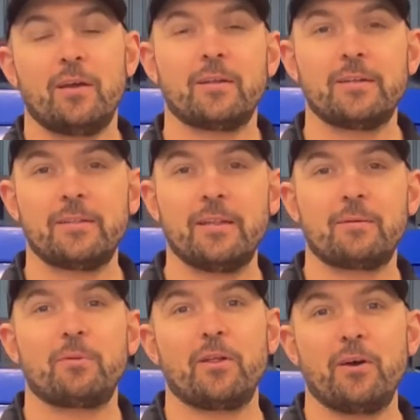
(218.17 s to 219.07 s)
click the link
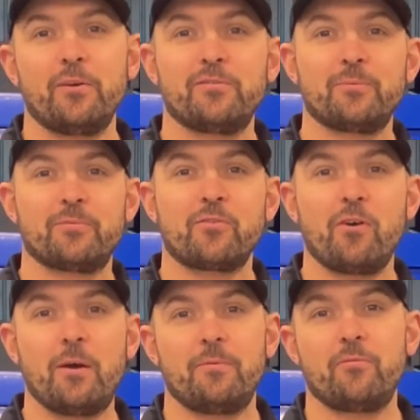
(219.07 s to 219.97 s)
below,
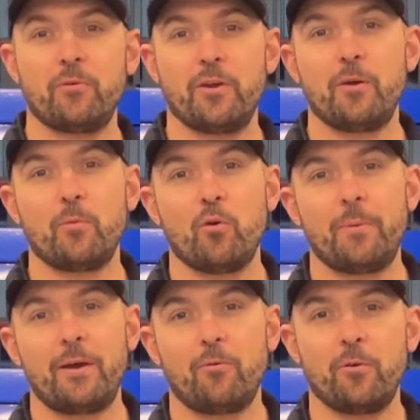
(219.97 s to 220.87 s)
subscribe if you want to know more
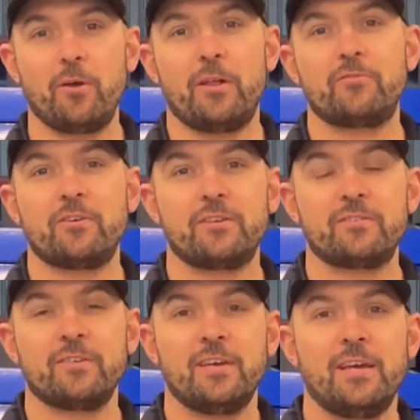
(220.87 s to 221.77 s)
about auto electrics.